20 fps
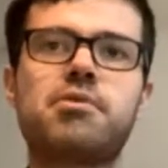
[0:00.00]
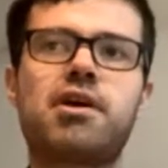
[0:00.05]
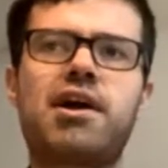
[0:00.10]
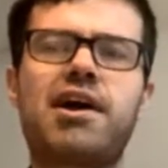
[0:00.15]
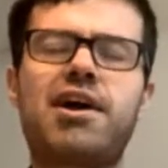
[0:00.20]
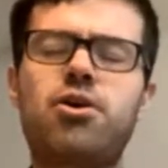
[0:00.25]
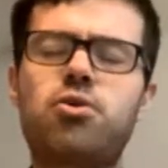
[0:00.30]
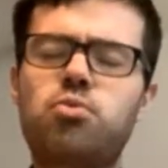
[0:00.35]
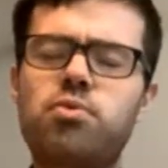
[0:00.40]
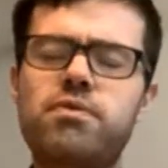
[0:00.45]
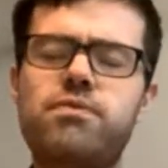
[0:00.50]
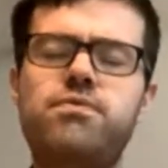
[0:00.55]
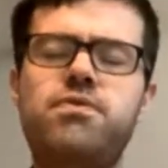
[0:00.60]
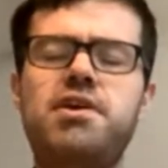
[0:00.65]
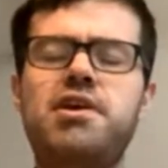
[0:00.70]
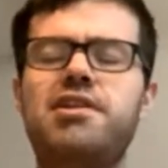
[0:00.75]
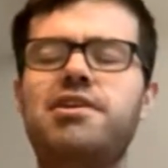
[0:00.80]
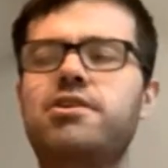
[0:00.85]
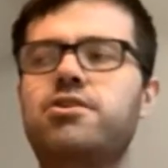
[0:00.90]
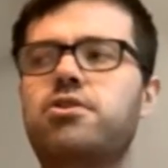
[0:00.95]
How are we
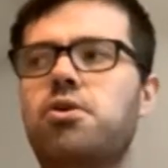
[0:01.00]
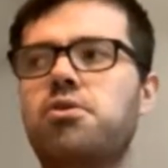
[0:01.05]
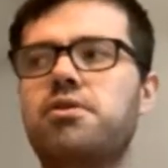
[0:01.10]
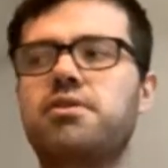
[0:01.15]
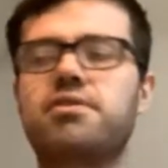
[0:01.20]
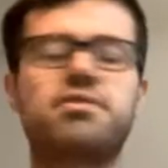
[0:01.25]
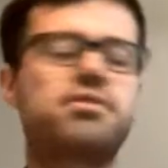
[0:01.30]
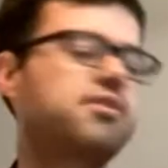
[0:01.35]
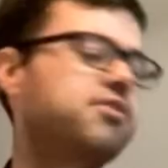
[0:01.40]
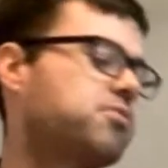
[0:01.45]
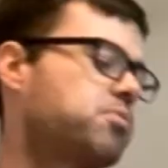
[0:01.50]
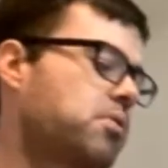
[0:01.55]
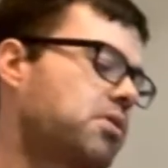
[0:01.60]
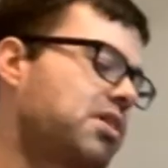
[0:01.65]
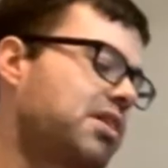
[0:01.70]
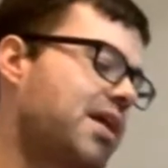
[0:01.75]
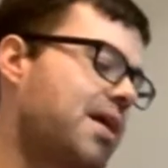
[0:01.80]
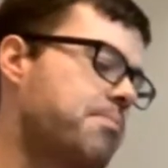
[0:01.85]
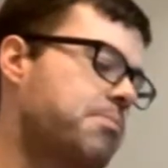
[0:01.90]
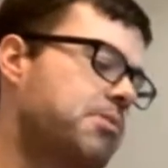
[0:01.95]
feeling going into this
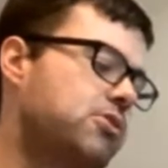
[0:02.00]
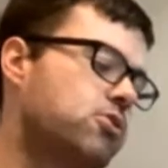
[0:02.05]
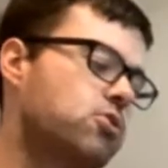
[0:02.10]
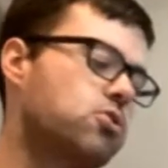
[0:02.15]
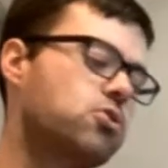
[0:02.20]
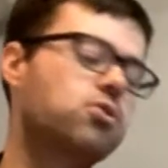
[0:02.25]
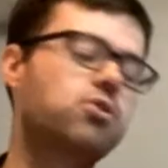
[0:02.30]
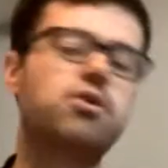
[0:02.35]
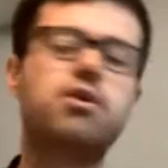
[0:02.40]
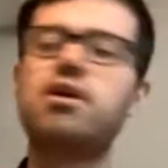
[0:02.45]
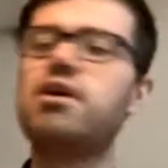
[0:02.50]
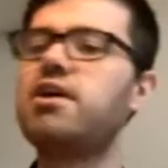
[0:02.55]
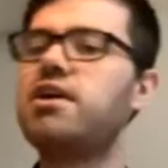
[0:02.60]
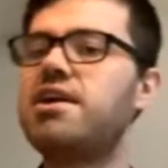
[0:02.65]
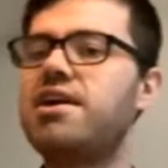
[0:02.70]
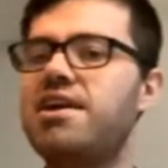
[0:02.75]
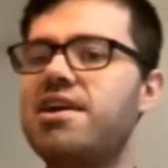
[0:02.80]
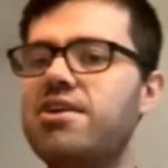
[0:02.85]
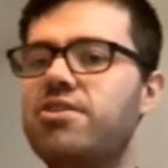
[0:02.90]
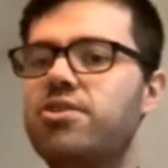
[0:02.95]
one? Let me know
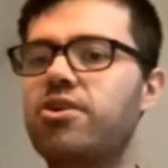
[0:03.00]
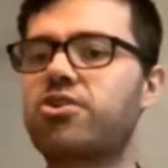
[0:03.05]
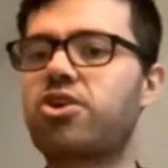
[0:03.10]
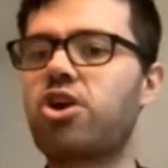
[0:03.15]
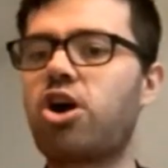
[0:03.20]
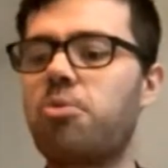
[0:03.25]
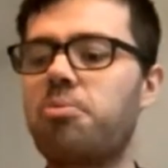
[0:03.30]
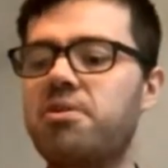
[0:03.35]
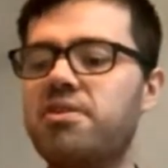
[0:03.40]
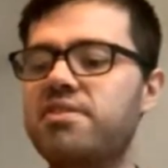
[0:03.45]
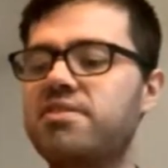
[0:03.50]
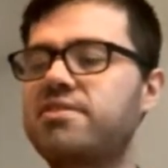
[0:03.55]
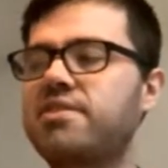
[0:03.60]
in the comments